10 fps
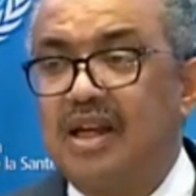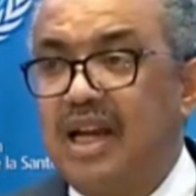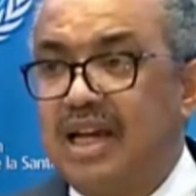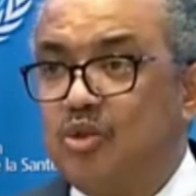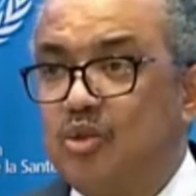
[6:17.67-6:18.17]

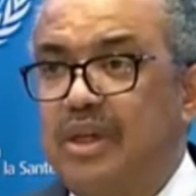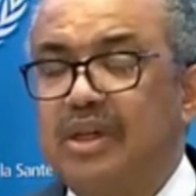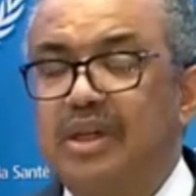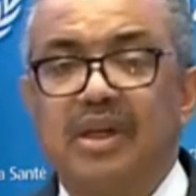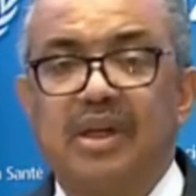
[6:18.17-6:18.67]
Last
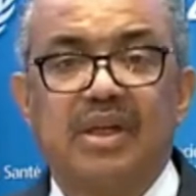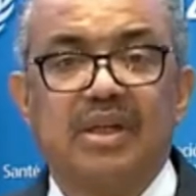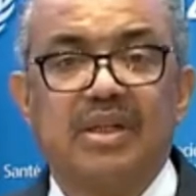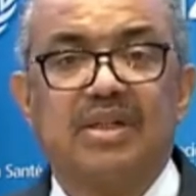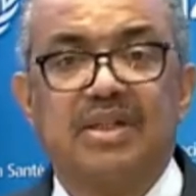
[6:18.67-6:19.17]
week,
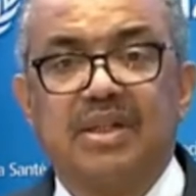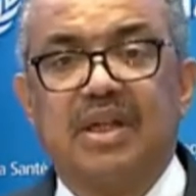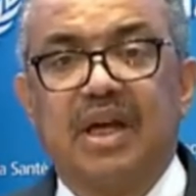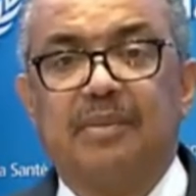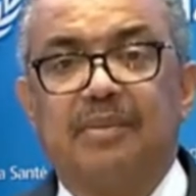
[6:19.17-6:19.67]

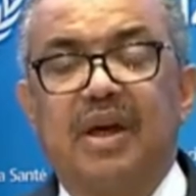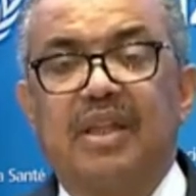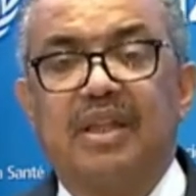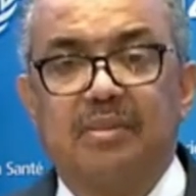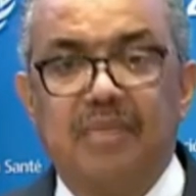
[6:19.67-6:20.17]
CTAP
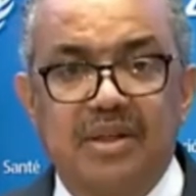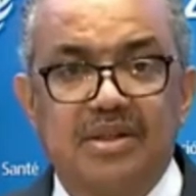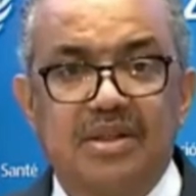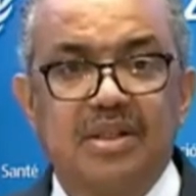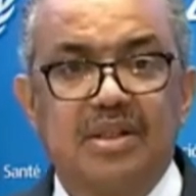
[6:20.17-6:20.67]
and the
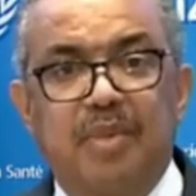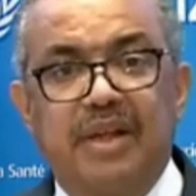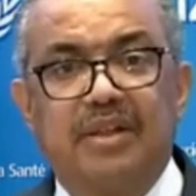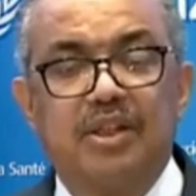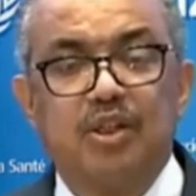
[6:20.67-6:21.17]
Medicines
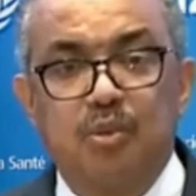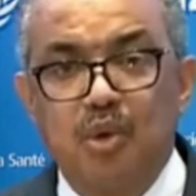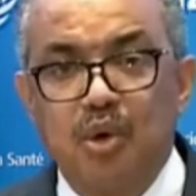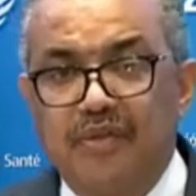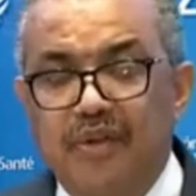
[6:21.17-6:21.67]
Patent
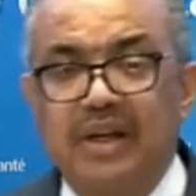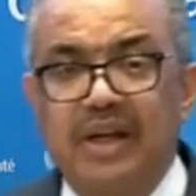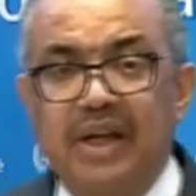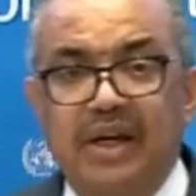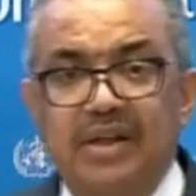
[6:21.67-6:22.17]
Pool
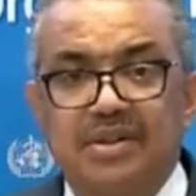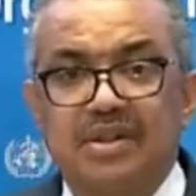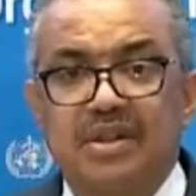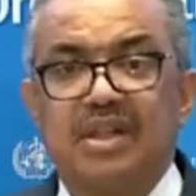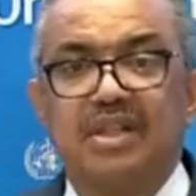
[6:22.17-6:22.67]

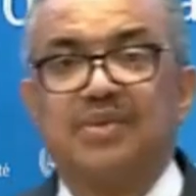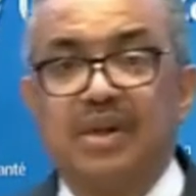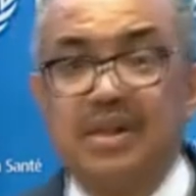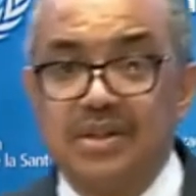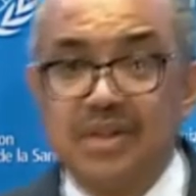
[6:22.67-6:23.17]
finalized its
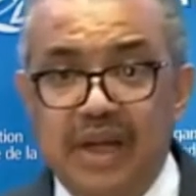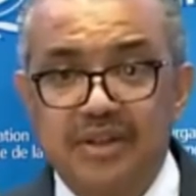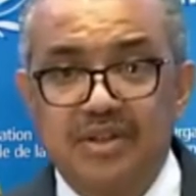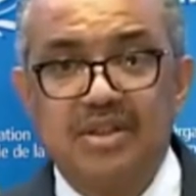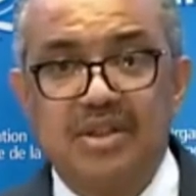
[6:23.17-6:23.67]
first
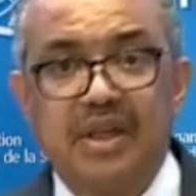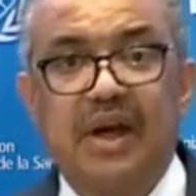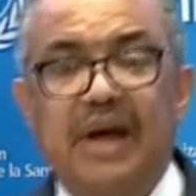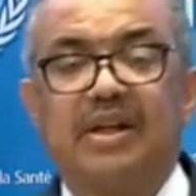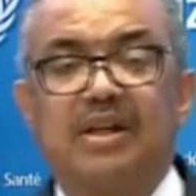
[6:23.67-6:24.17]
licensing
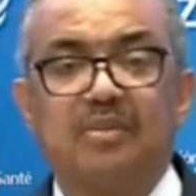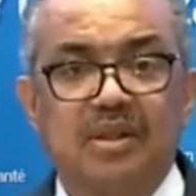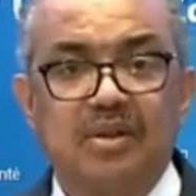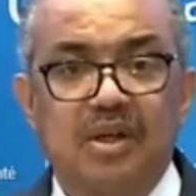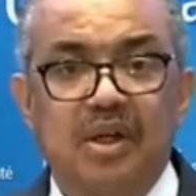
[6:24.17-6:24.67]

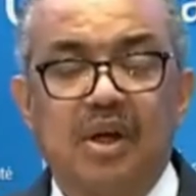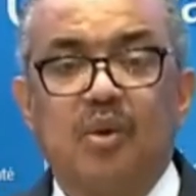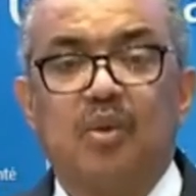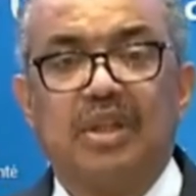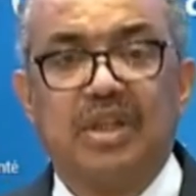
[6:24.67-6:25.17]
agreement
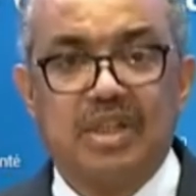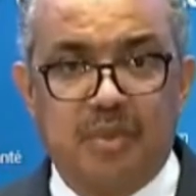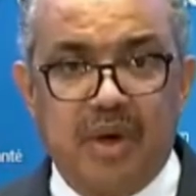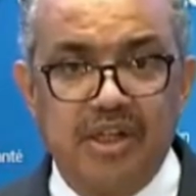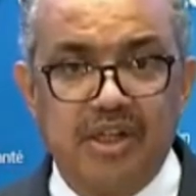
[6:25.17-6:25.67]
with the
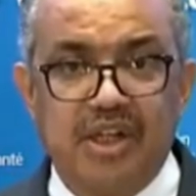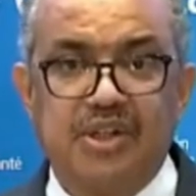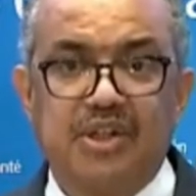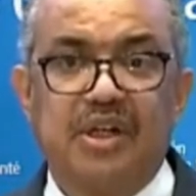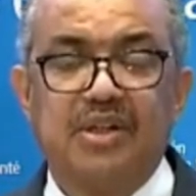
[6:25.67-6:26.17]
Spanish
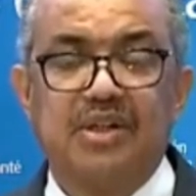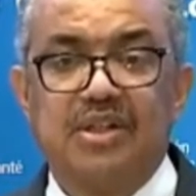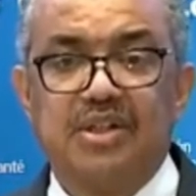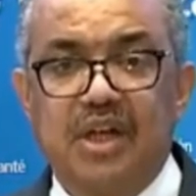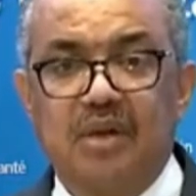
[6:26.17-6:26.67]
National
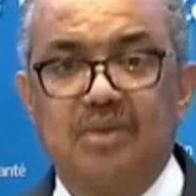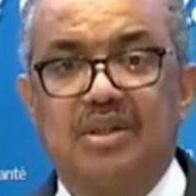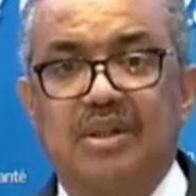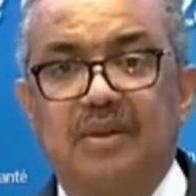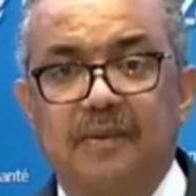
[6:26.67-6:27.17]
Research
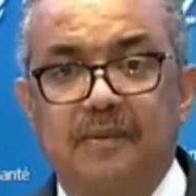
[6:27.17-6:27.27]
Council,